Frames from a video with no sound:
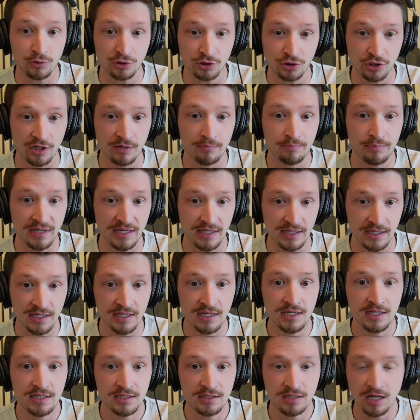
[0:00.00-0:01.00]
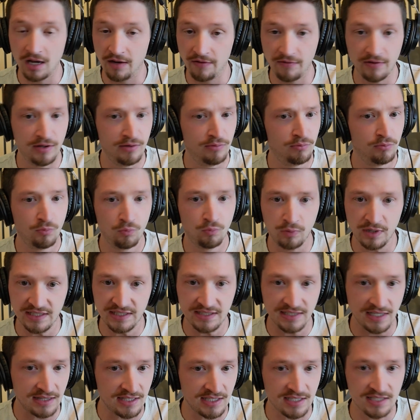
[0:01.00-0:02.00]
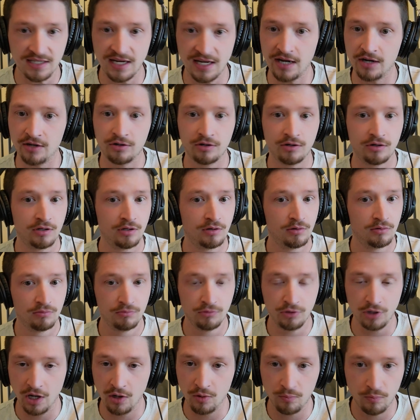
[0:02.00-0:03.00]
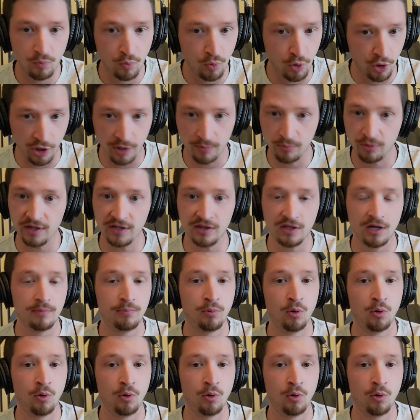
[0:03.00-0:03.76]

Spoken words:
was going to be tough. And we set the standard, we're going to bring in the